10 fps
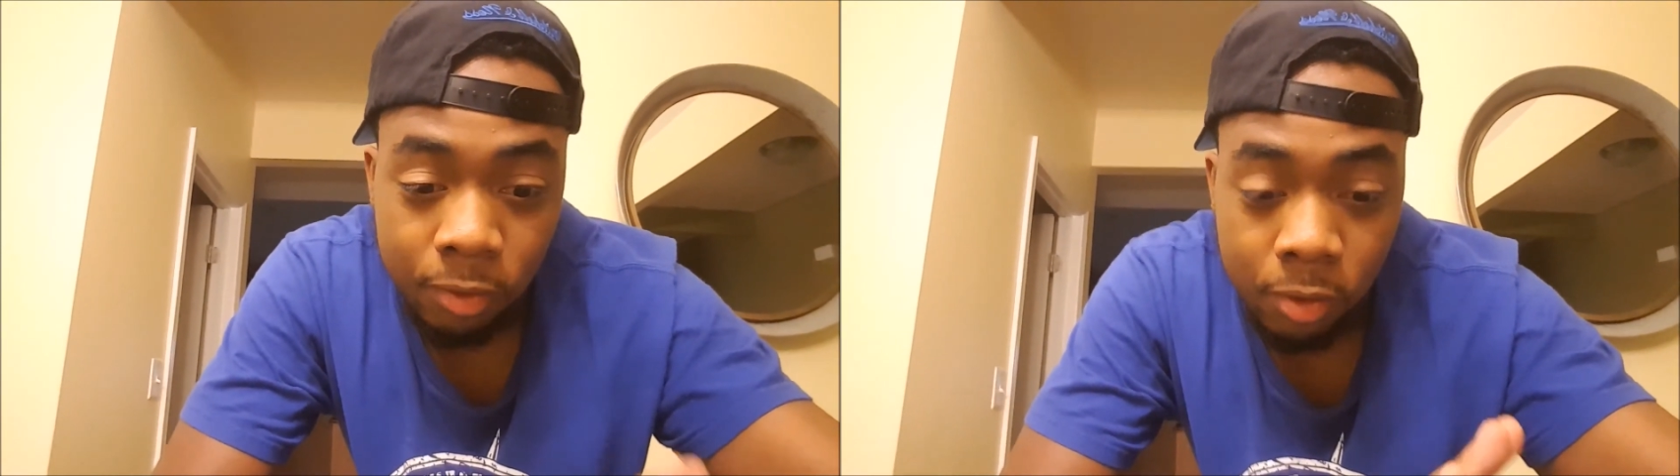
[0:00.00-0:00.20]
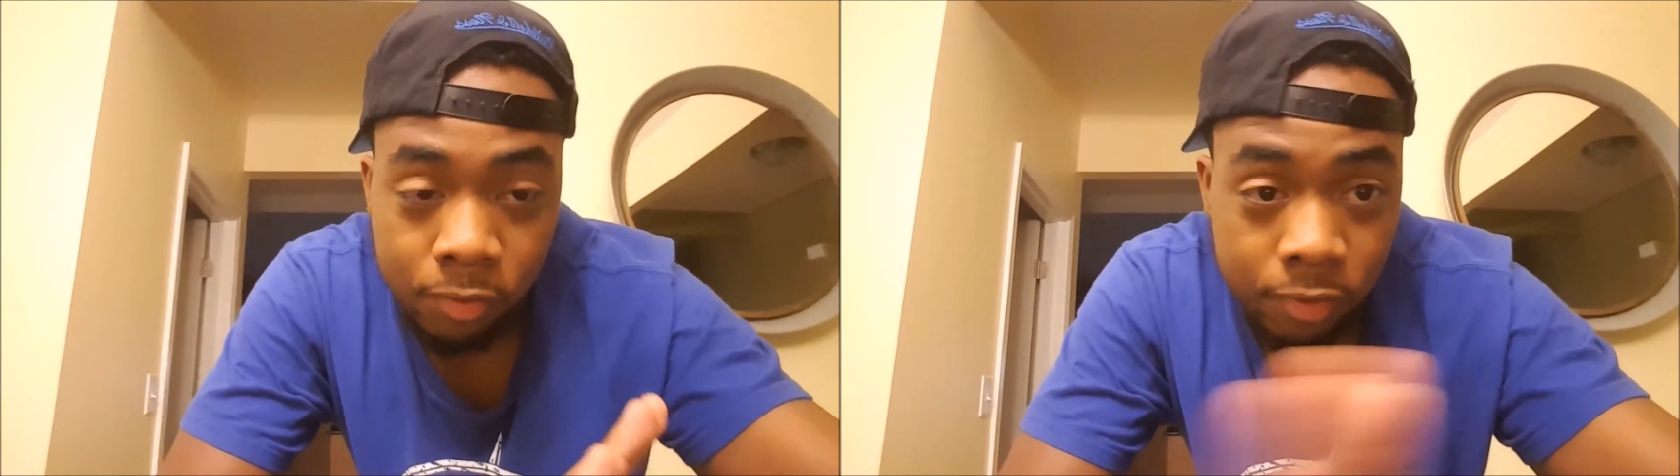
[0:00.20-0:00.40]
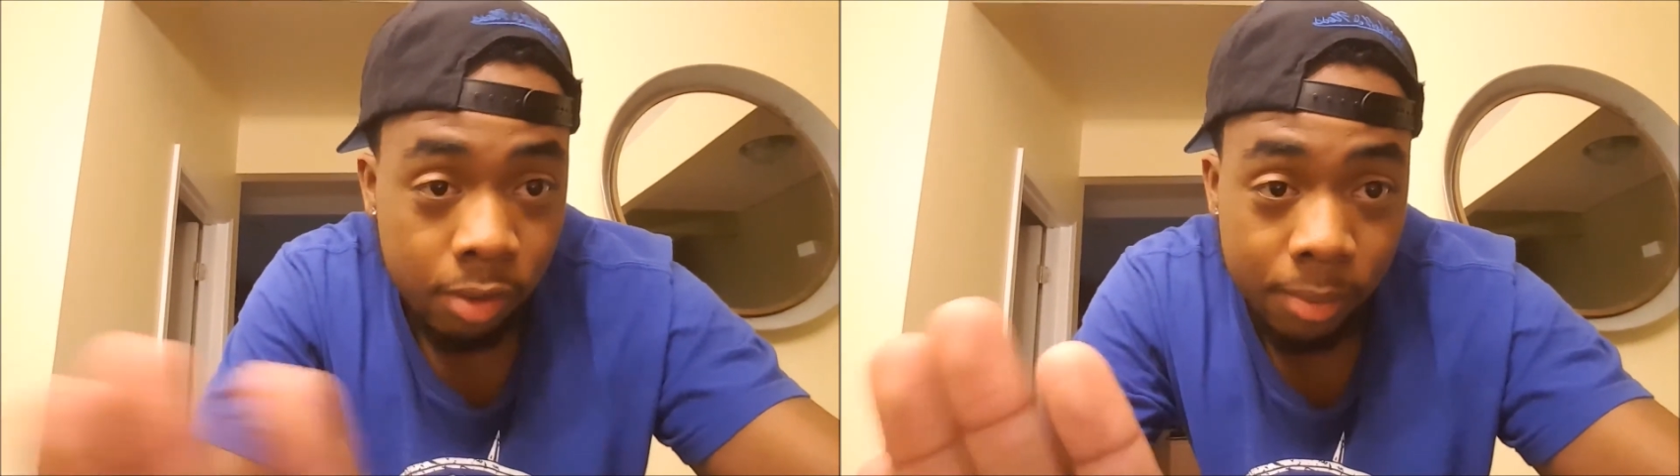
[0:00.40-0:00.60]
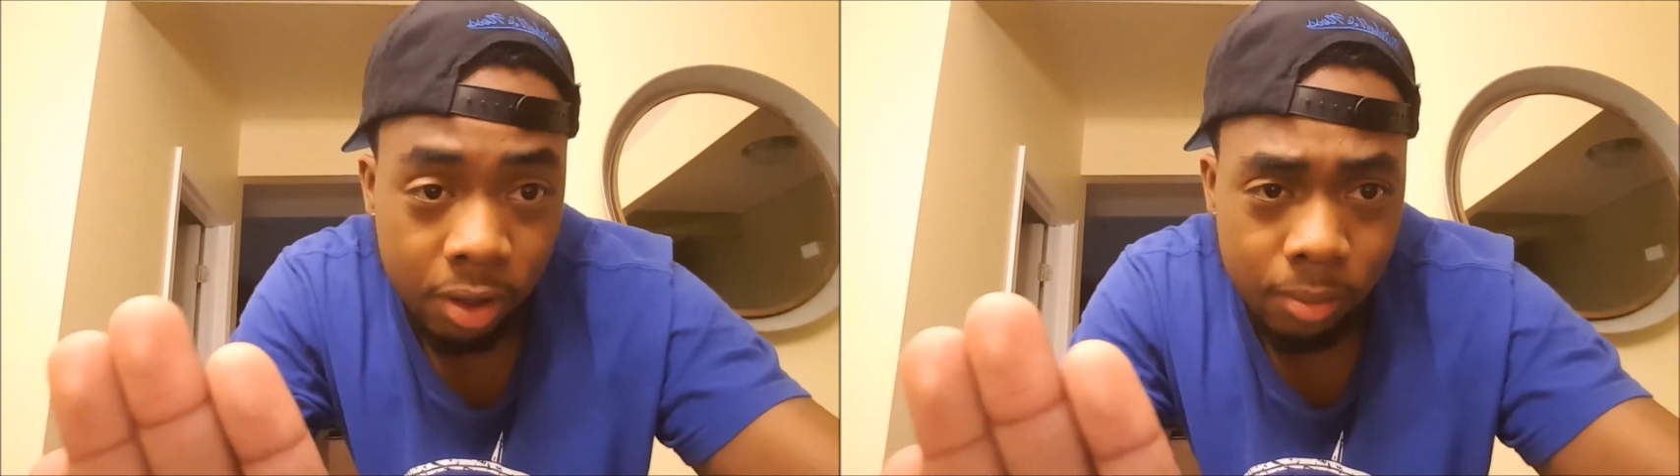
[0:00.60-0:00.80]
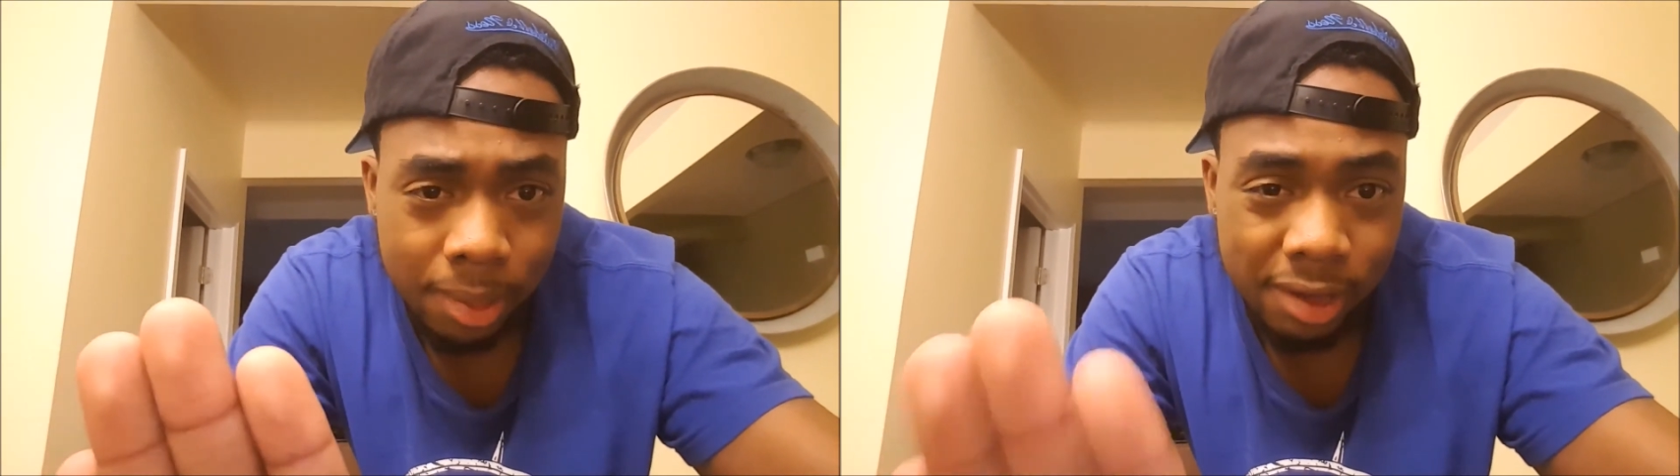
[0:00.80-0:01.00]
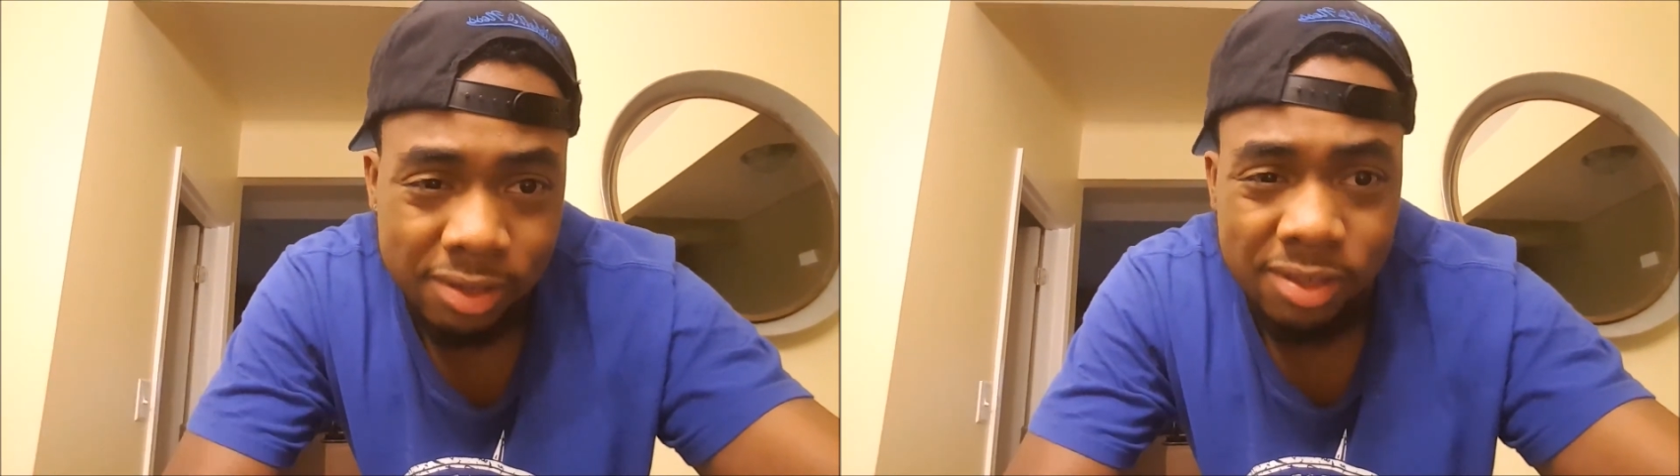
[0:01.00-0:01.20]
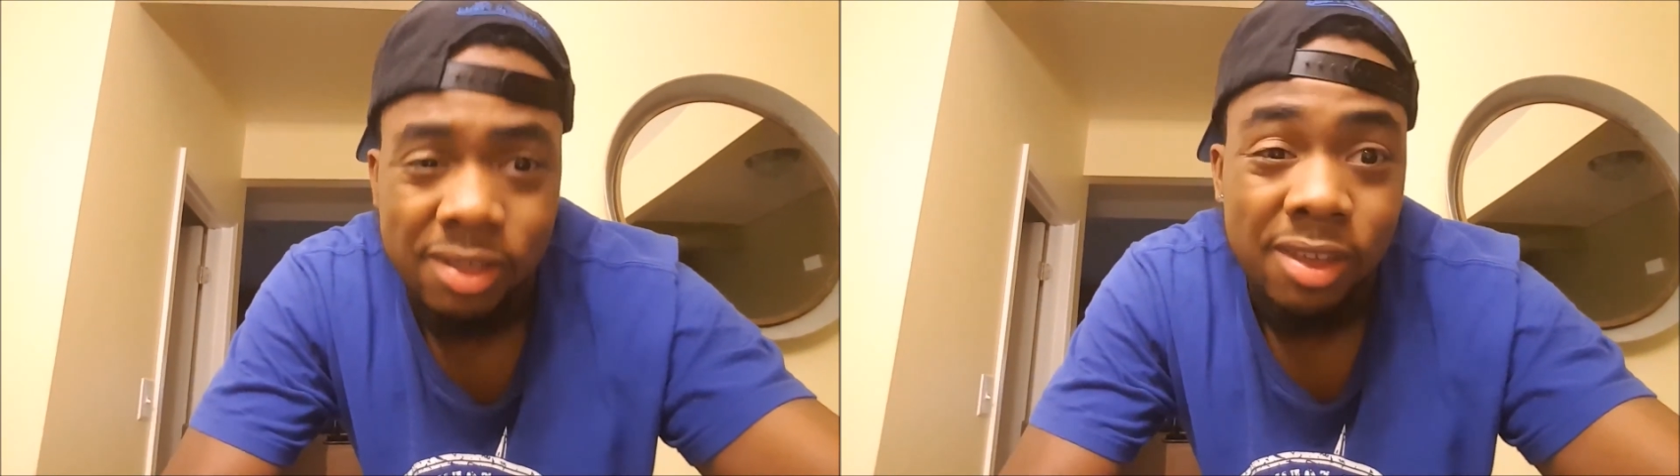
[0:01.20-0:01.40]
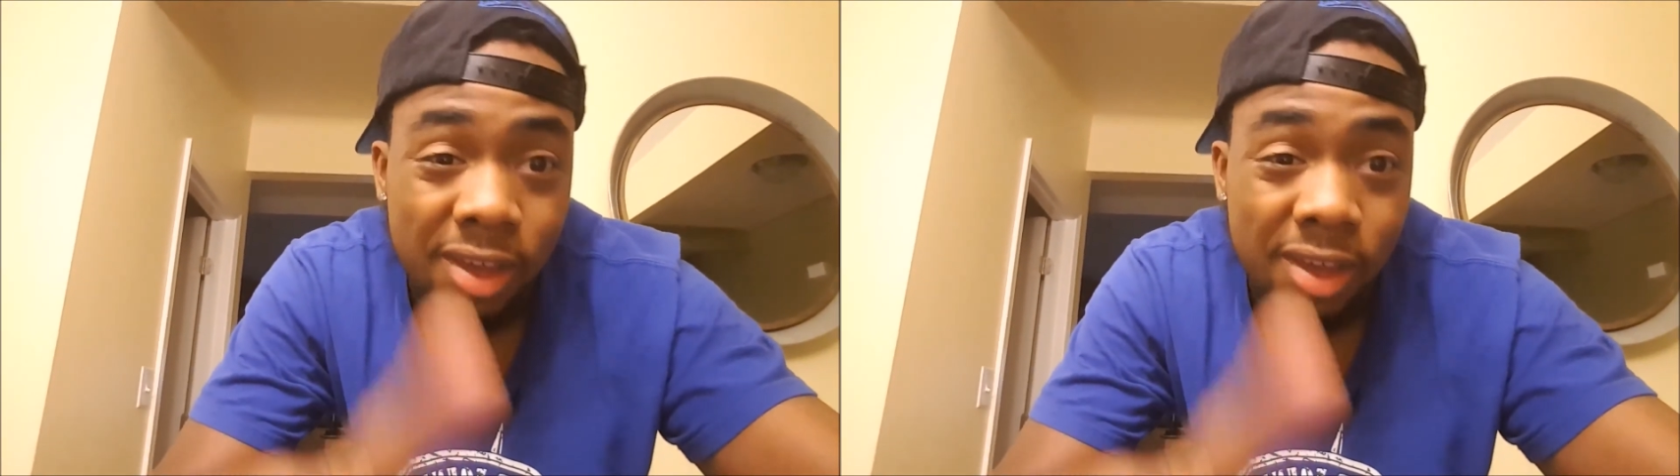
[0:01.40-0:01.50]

or fuck Michael Jackson.